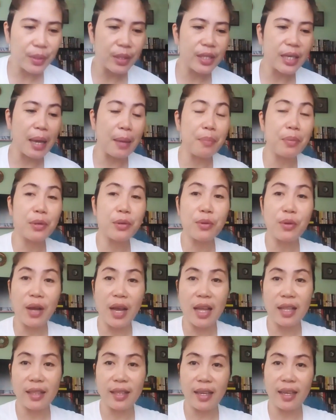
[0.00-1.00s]
Sabi ko
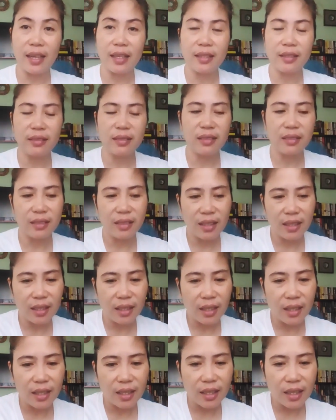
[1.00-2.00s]
nga din,
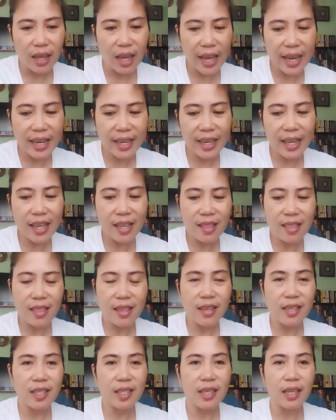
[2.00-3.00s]
I need
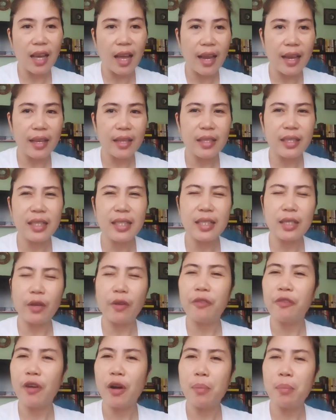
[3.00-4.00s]
this kind,
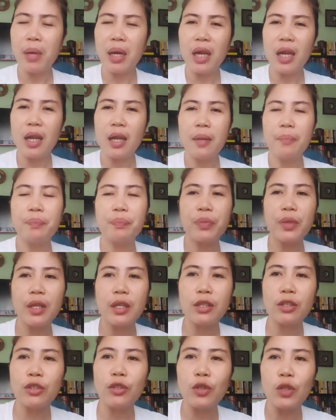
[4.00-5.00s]
for me,
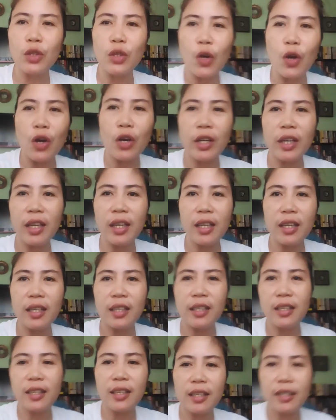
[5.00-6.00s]
talking